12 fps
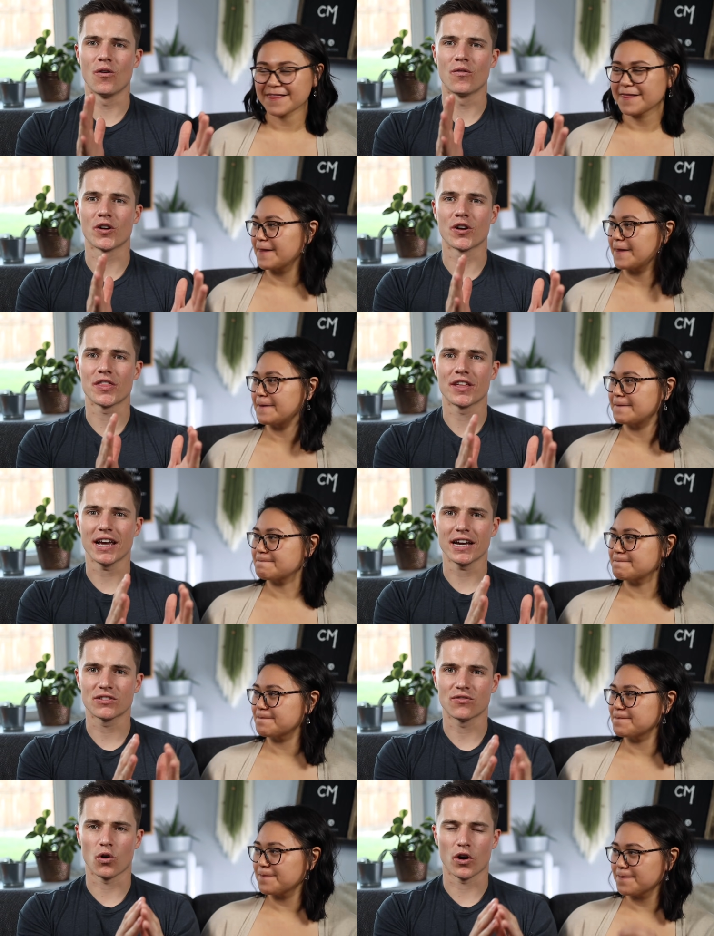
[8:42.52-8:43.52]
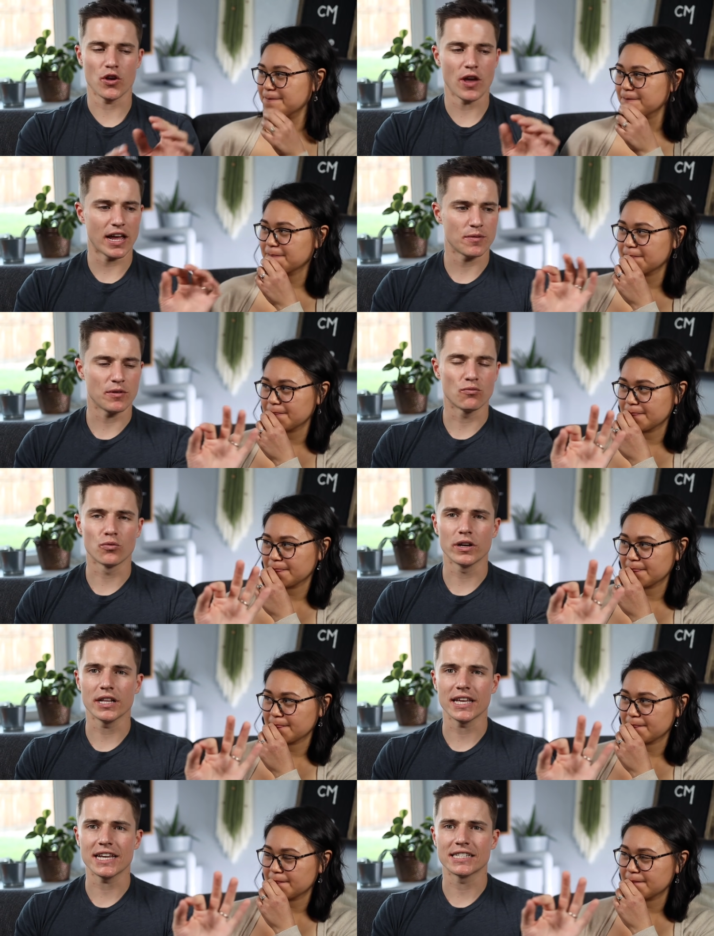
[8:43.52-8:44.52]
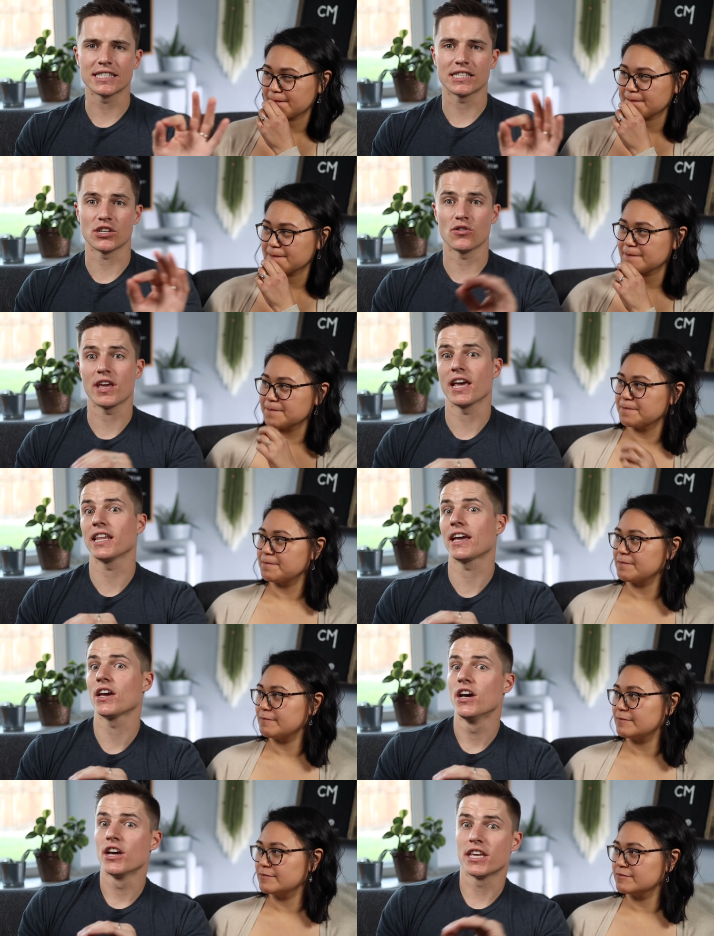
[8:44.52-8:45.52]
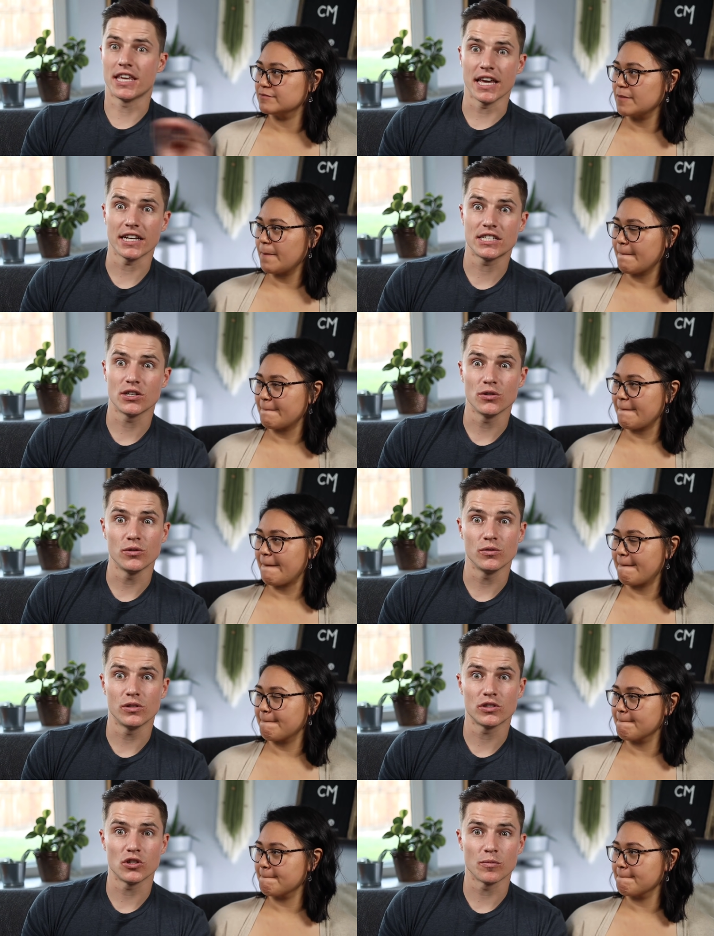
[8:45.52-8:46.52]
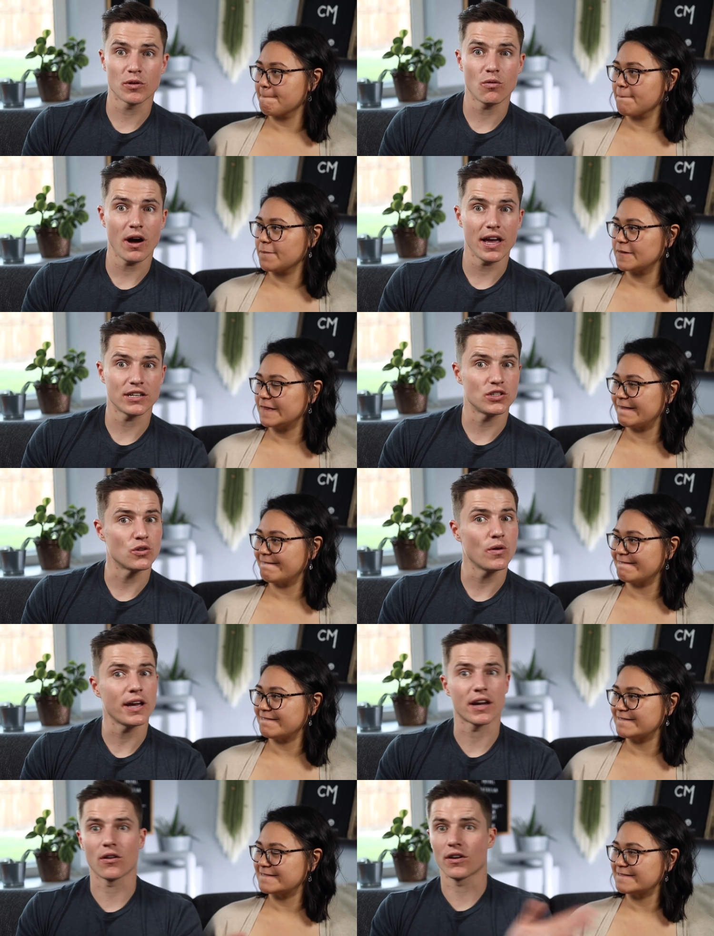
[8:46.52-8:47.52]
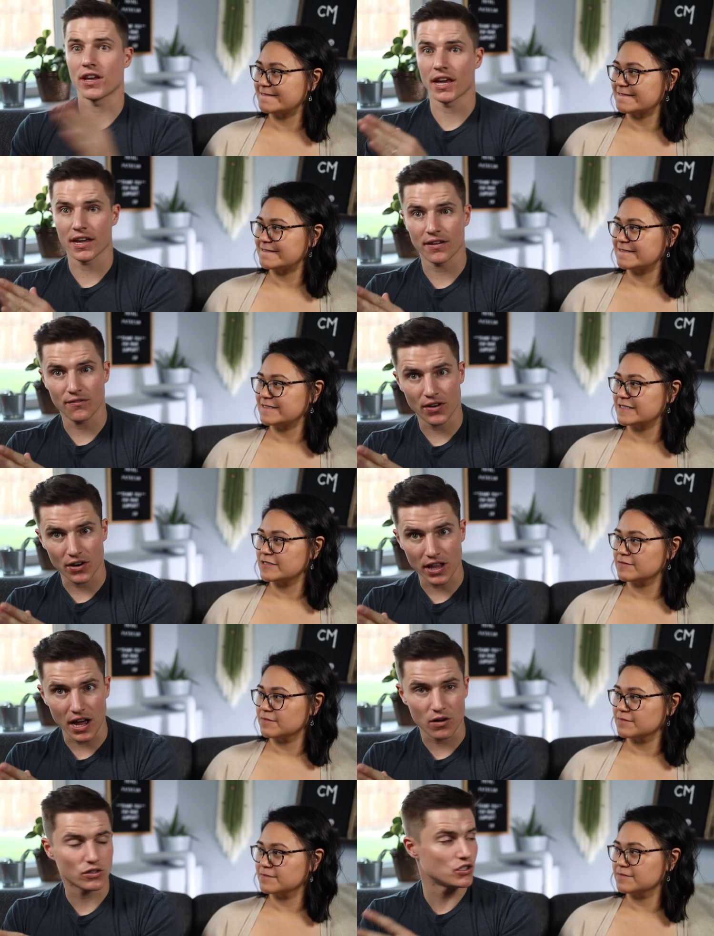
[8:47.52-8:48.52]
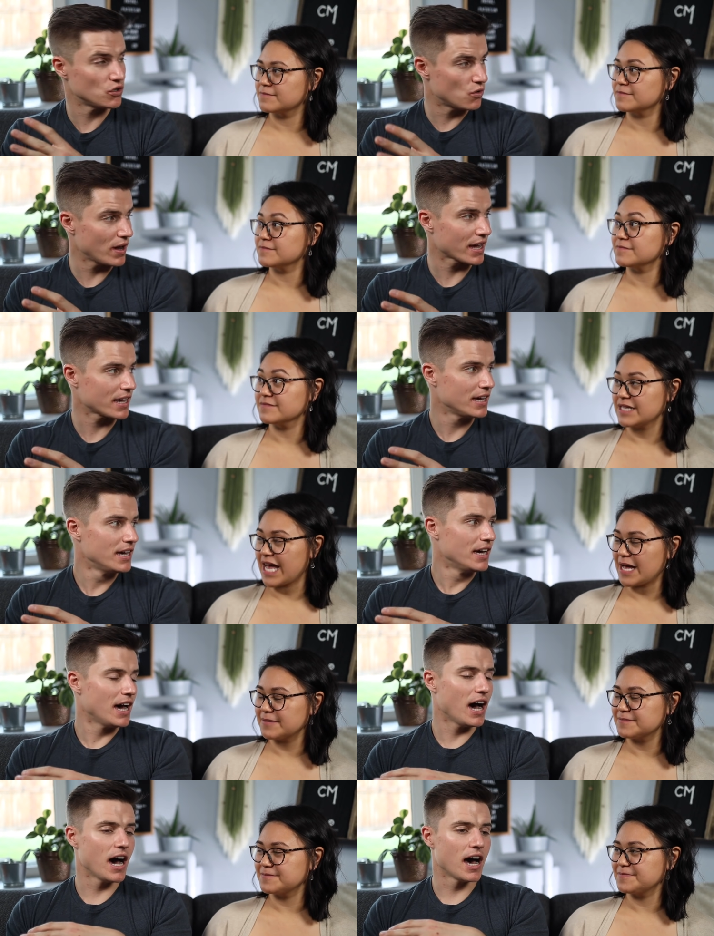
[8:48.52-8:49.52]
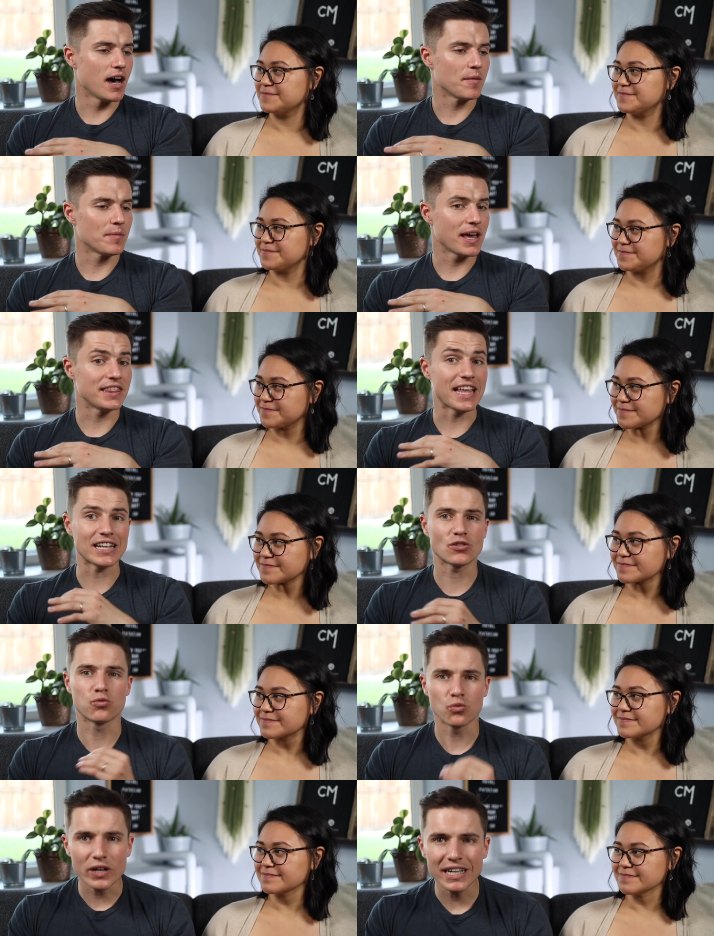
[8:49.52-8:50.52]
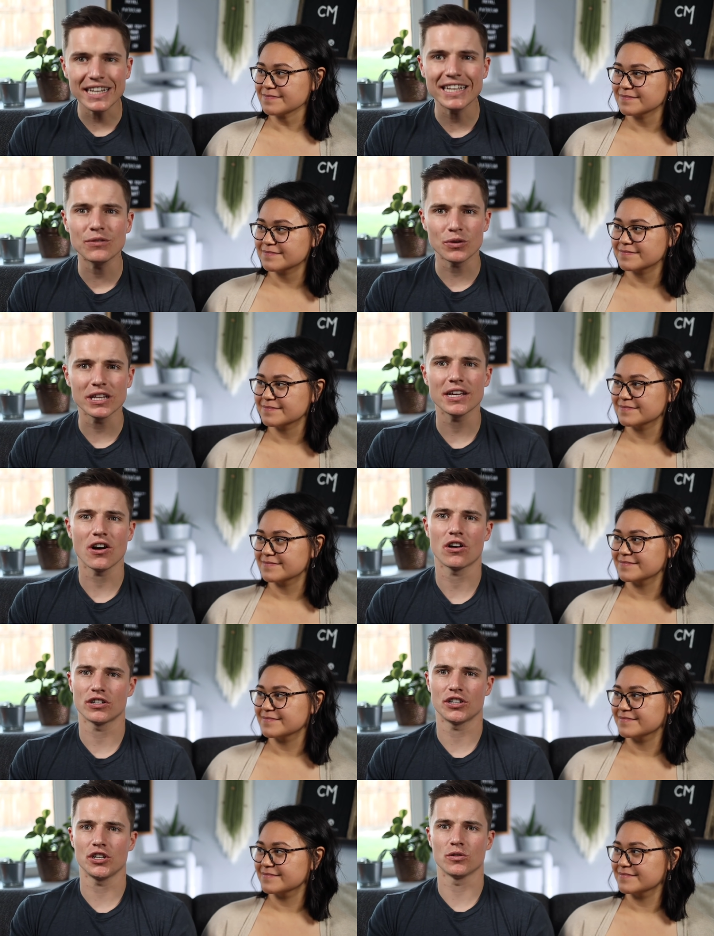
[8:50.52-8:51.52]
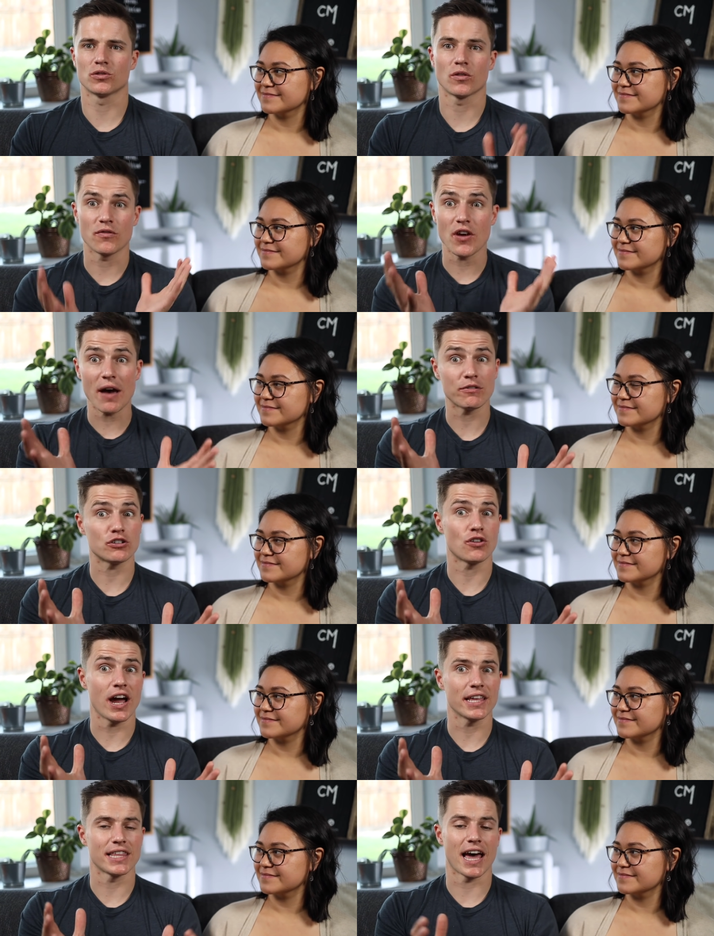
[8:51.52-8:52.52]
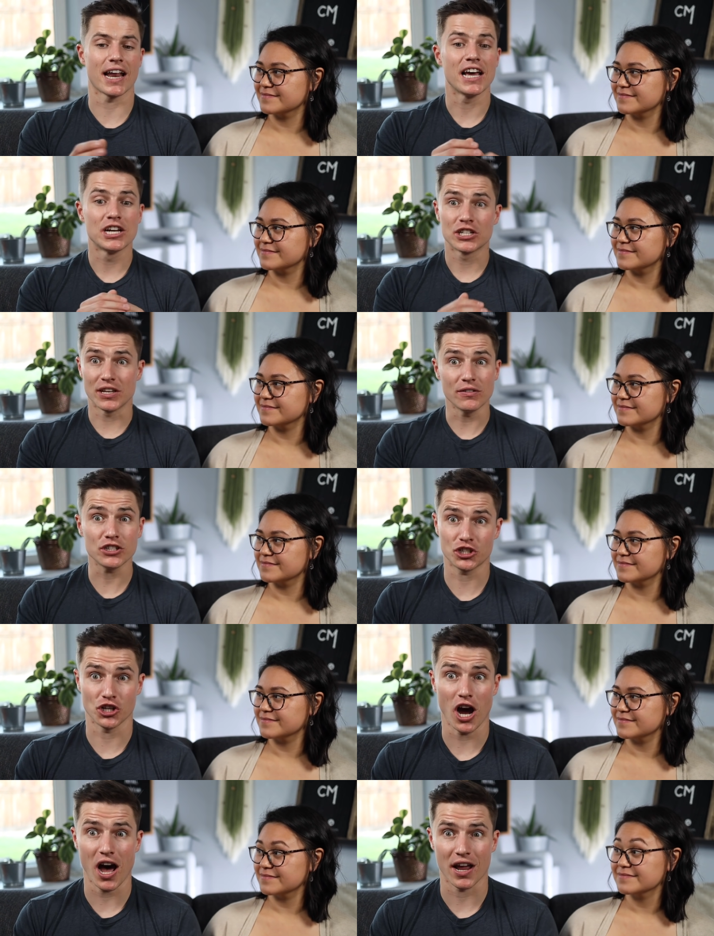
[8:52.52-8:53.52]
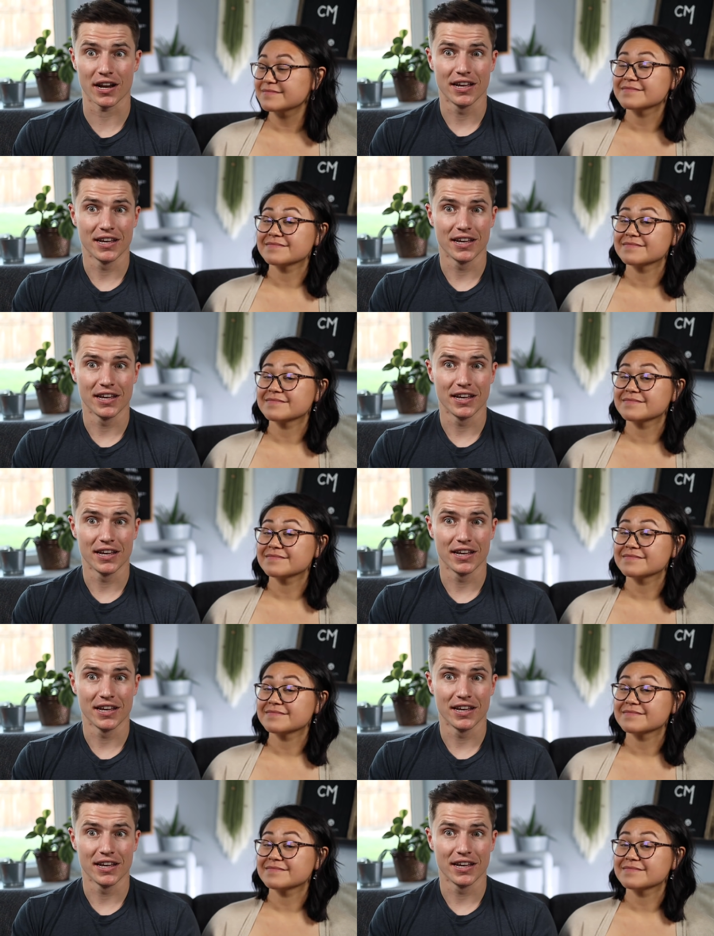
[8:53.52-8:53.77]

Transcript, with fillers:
Speaker 1: over the next four, and you had to be really consistent. You can't like get to the super quiet too quick, or you can't get very loud too quick. Yeah. Um, and that's really, really hard to do. So if you haven't tried that, give it a shot.